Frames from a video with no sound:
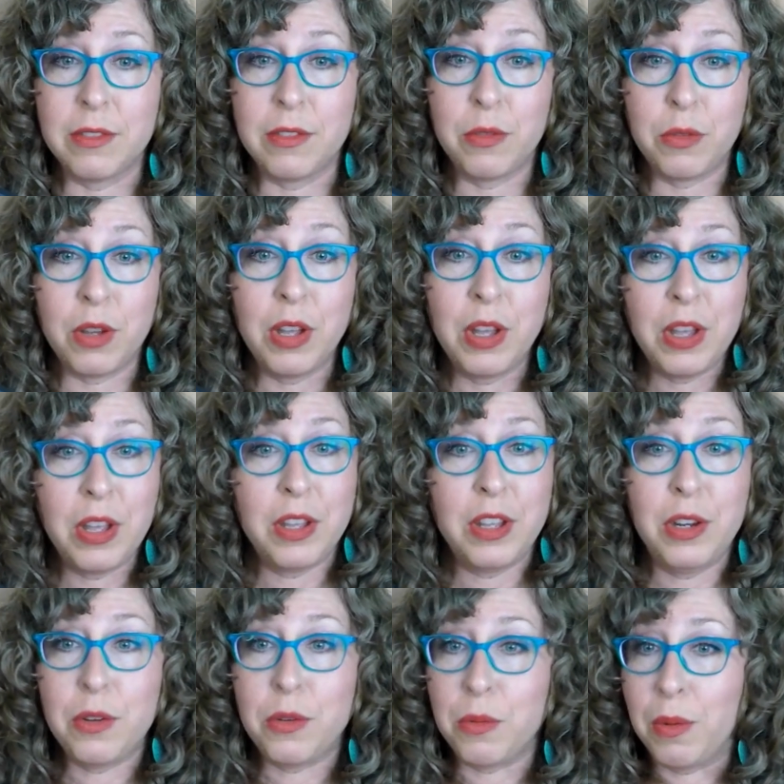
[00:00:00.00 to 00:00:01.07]
Uh,
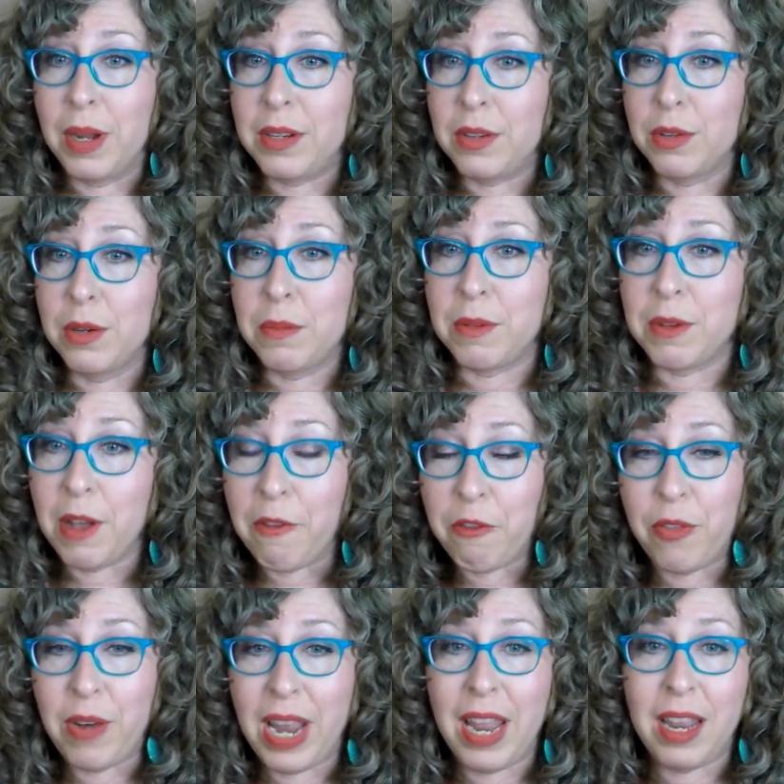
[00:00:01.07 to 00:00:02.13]
you know, one group
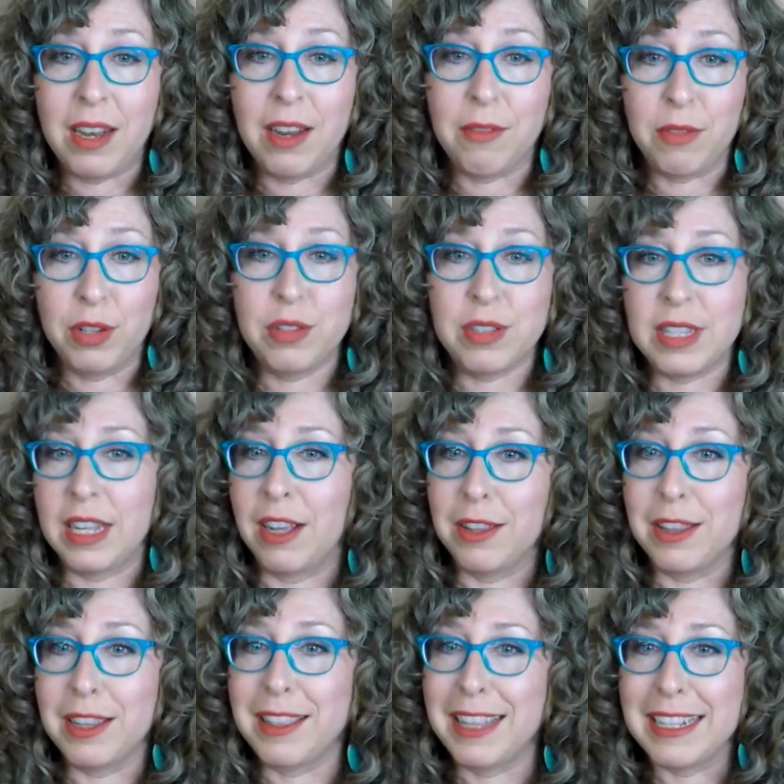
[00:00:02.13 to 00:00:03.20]
afraid of losing all
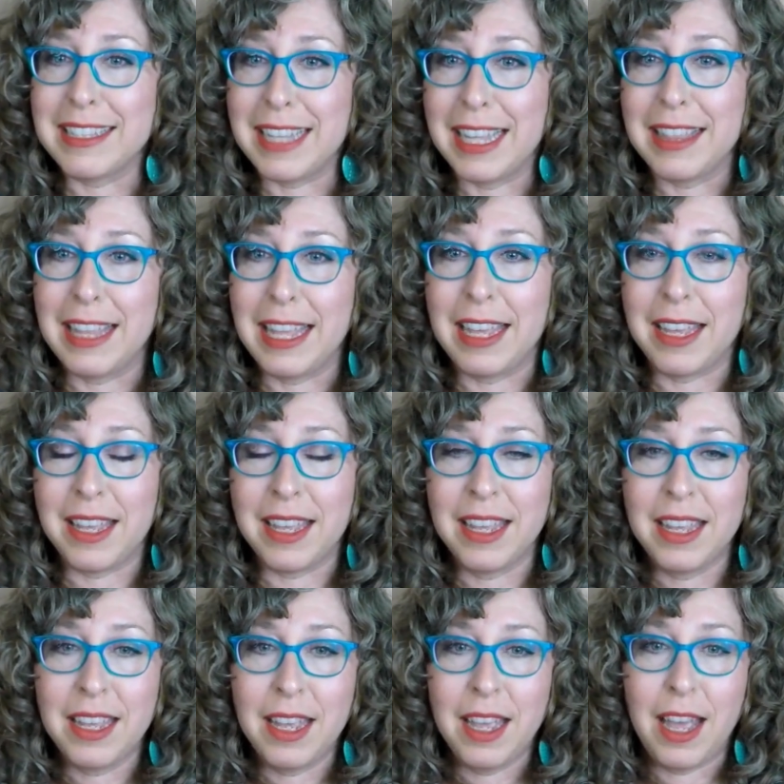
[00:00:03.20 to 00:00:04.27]
the things they think
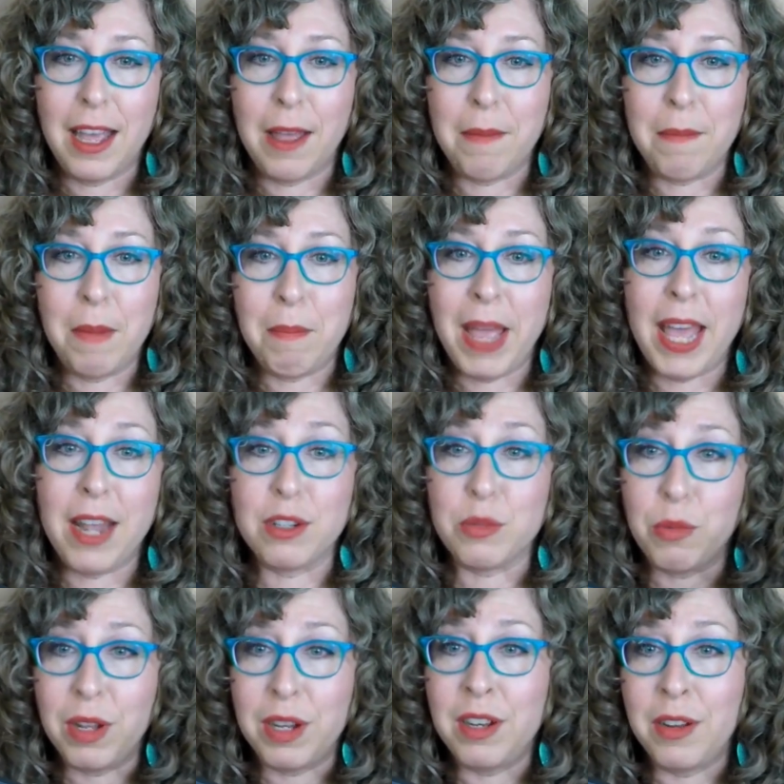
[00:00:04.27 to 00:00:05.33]
um, matters.
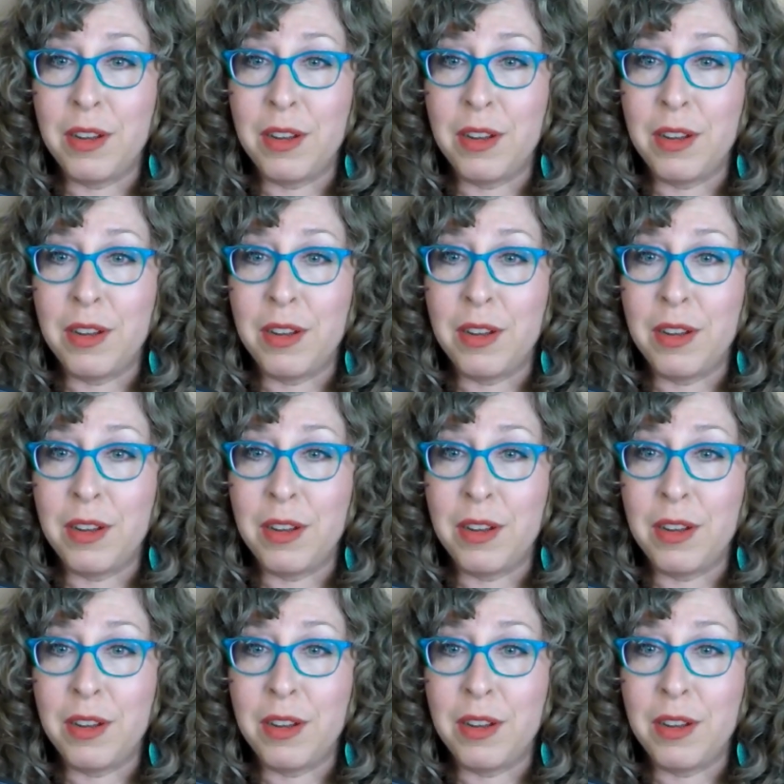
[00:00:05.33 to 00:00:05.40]
One